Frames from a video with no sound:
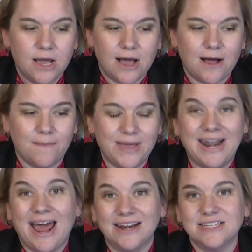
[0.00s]
And
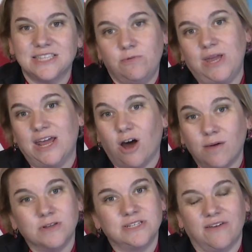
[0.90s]
honestly, we had
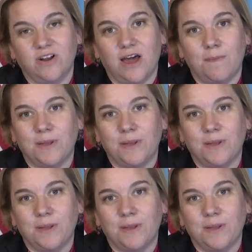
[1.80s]
almost given up.